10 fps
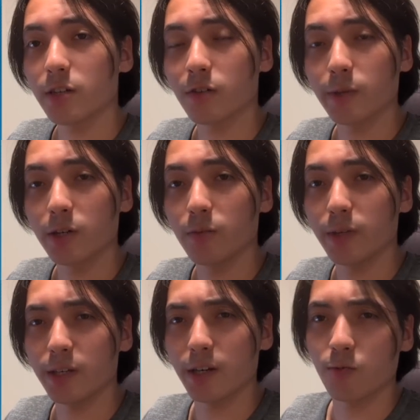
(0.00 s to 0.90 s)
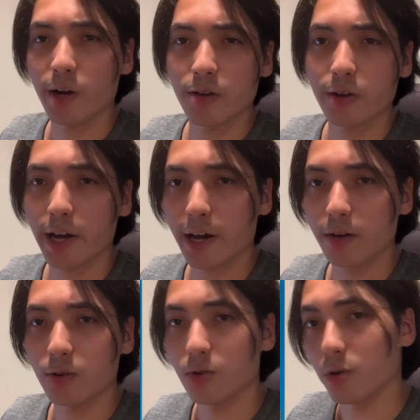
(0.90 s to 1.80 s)
Doflamingo being a rather
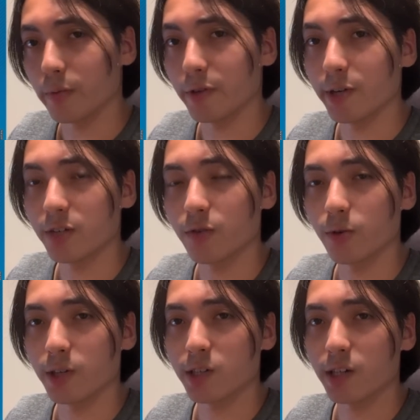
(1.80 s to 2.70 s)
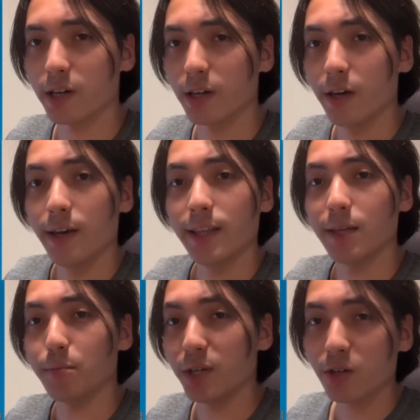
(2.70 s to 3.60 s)
aggro or mid-range focused deck,
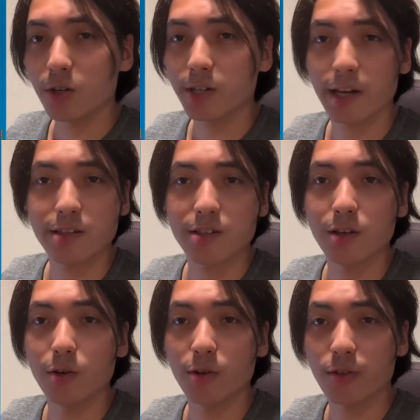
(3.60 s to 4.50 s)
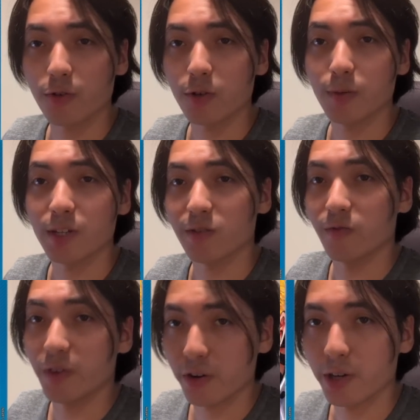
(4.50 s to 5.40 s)
the mirror tends to go to 30 minutes
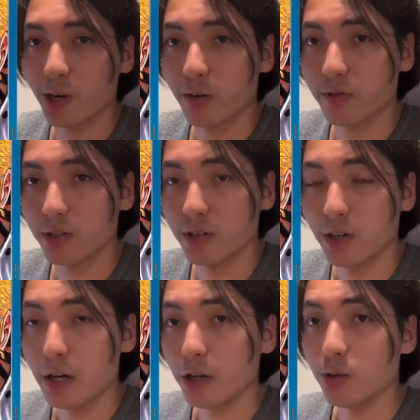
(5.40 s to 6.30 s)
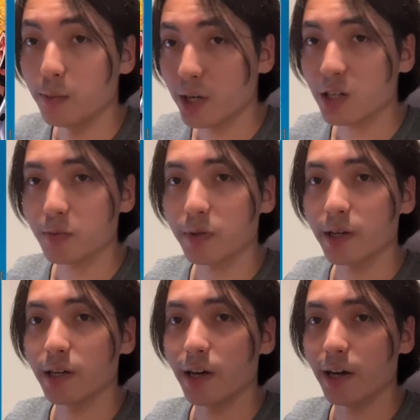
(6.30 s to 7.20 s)
very often. You must
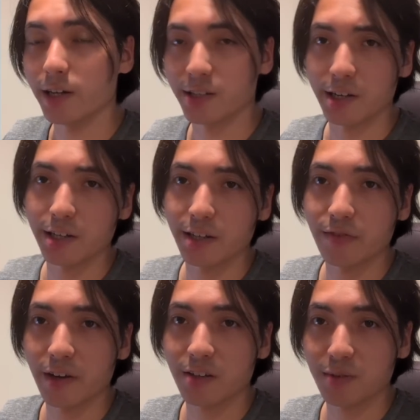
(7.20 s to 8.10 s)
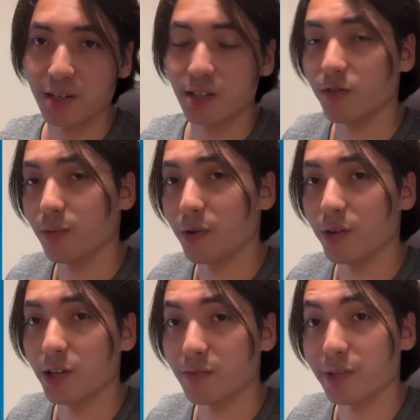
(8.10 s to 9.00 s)
play at a slightly fast pace if your
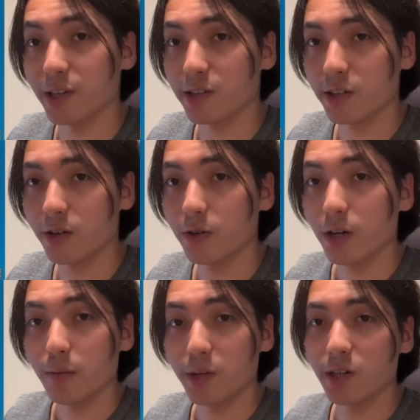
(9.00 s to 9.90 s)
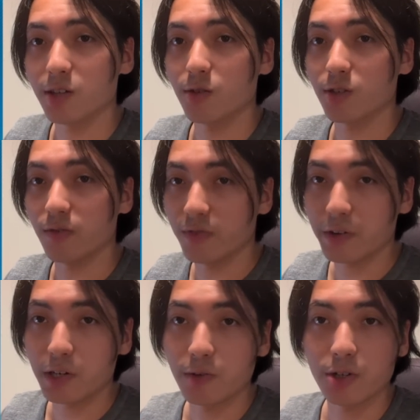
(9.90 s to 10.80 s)
opponent is playing slow, because there's a
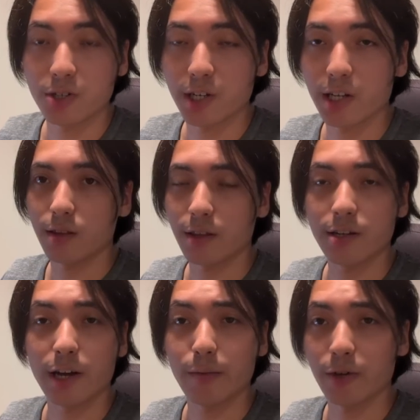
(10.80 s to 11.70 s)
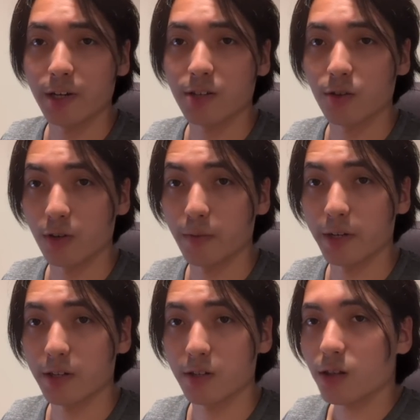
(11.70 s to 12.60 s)
very real chance that the timer hits 30
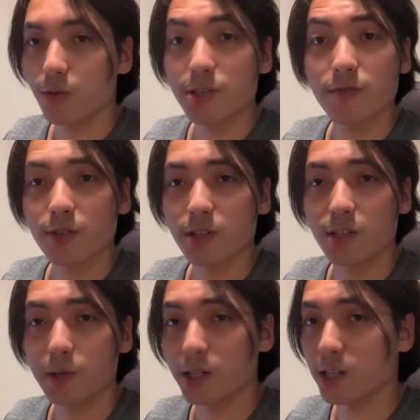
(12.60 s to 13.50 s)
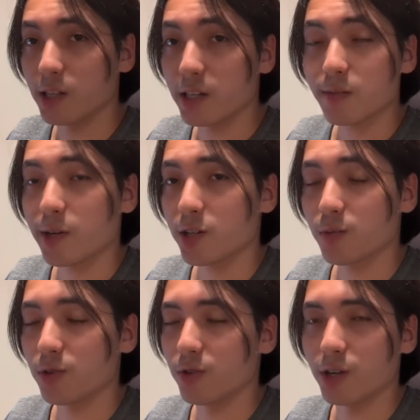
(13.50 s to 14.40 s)
minutes. The reason for this is because in this
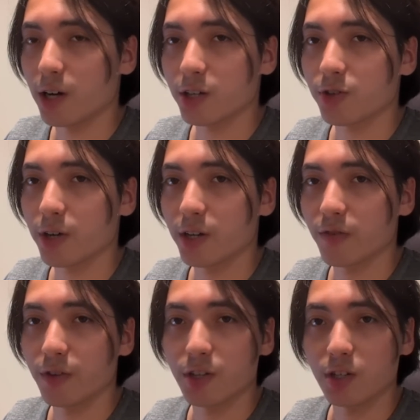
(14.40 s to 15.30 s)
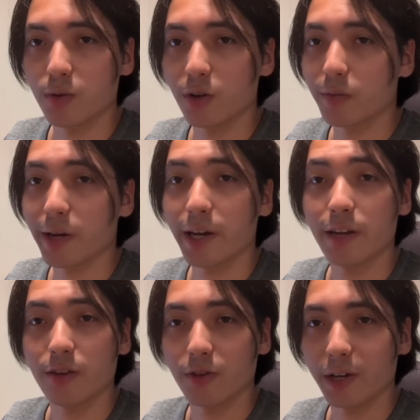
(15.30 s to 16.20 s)
matchup, you're not trying to finish the opponent by
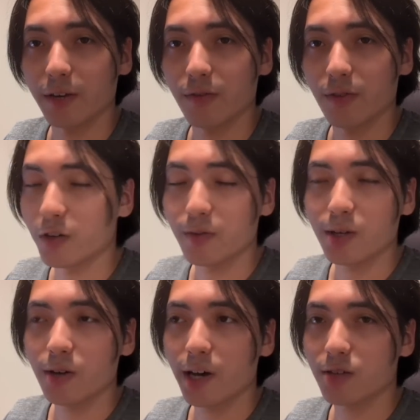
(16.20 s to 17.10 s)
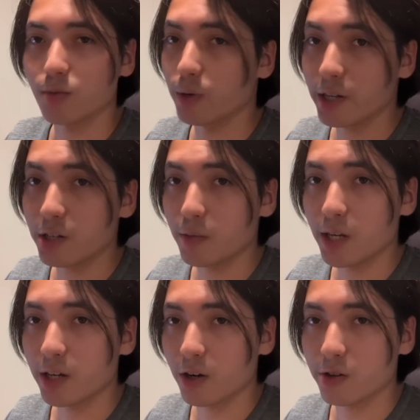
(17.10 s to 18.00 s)
hitting their life. Doflamingo has way too
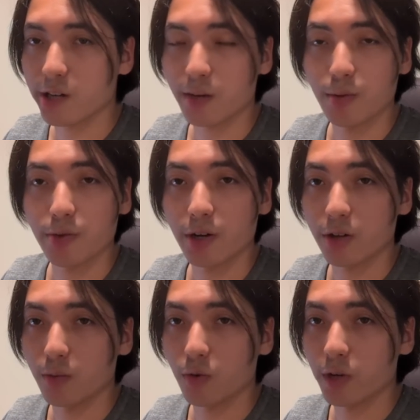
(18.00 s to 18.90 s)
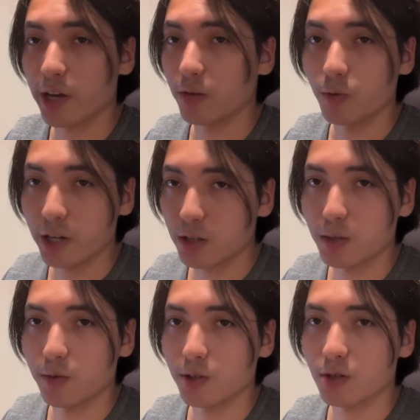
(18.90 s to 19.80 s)
many cards that can be played on the board and way too
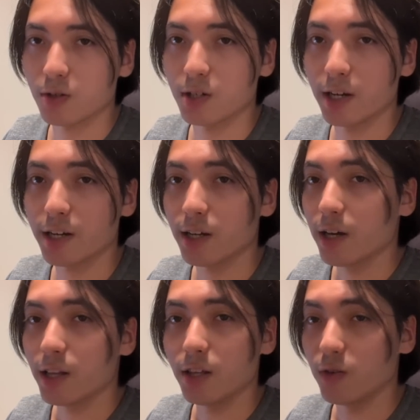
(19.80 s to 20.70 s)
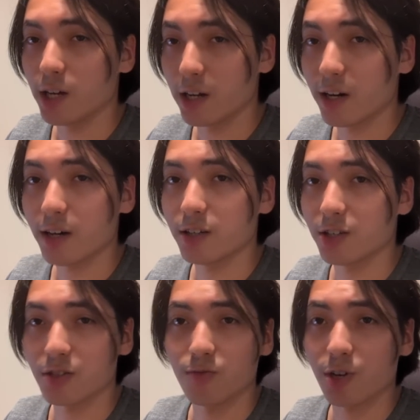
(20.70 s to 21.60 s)
many resources in hand that you cannot
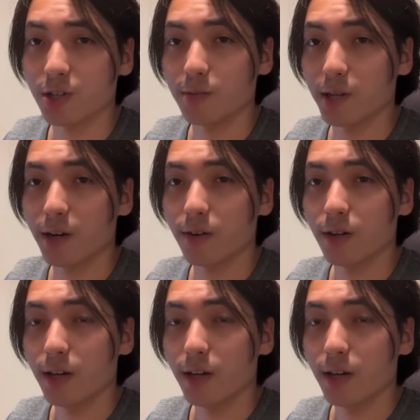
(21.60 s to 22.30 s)
just rush him down.